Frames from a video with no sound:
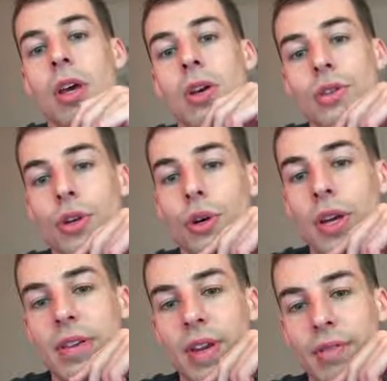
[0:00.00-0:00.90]
So
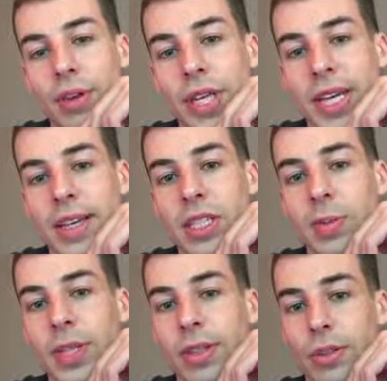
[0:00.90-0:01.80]
if everything has to be
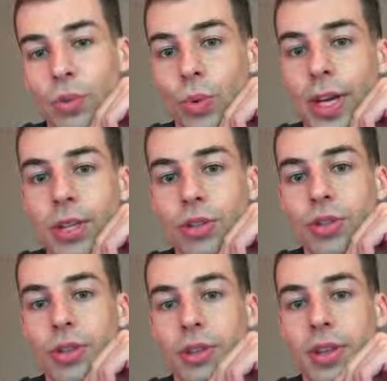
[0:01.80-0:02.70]
in this range, the
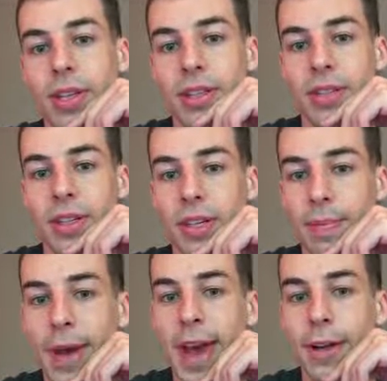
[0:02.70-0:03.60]
only things that can
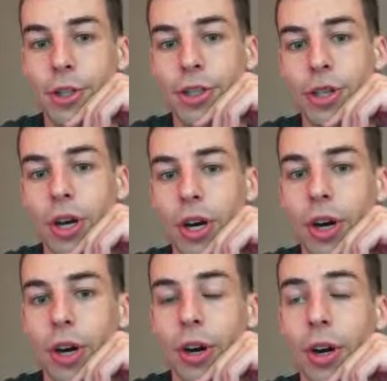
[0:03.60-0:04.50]
match
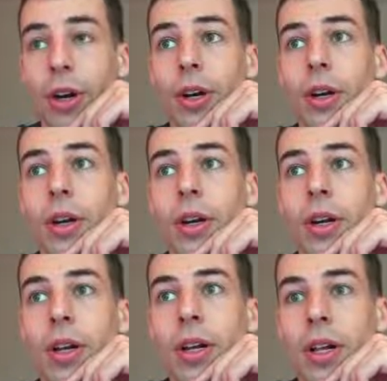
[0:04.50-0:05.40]
are,
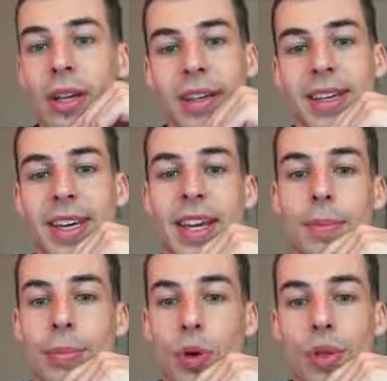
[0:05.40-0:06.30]
like, they can't
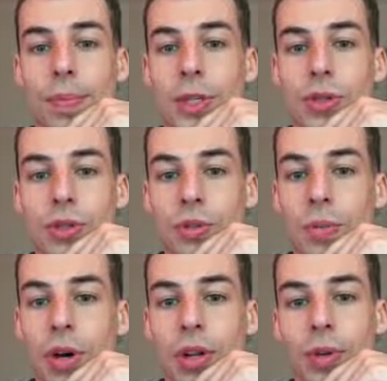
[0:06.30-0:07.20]
both be too
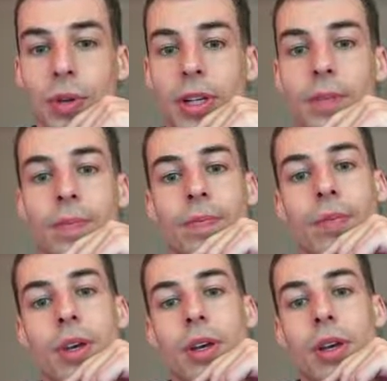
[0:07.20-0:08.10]
small, right?
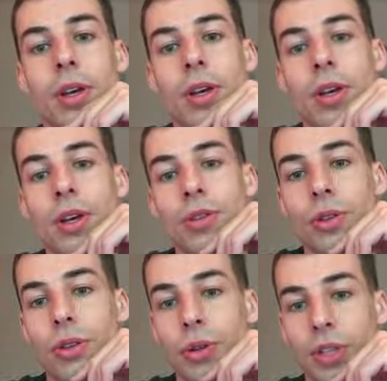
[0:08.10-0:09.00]
So
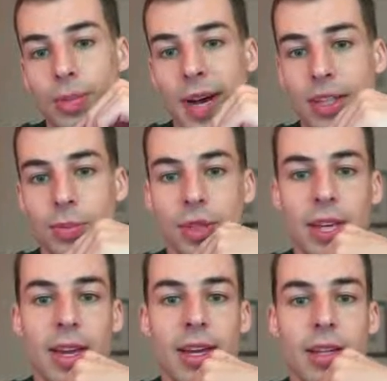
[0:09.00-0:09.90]
the only possible
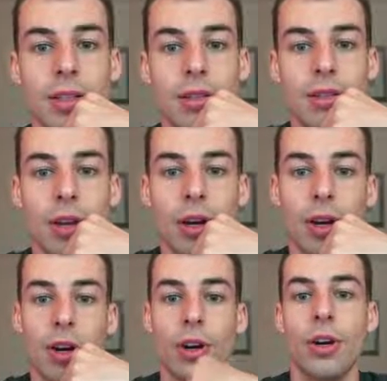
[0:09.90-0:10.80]
candidates
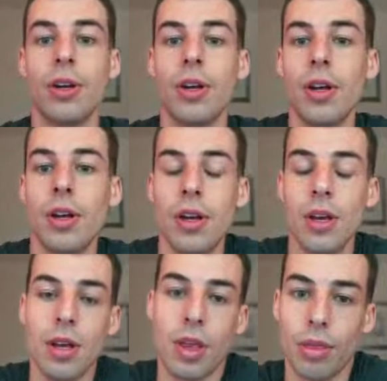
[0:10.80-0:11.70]
are
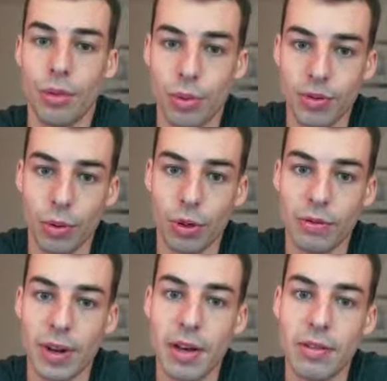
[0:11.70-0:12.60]
3, 4, and
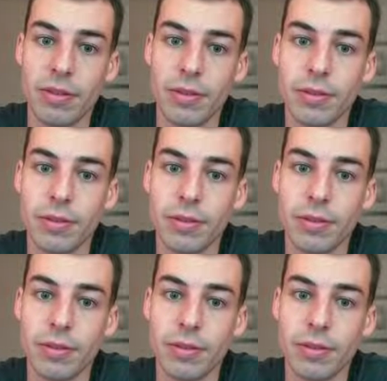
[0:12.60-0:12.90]
5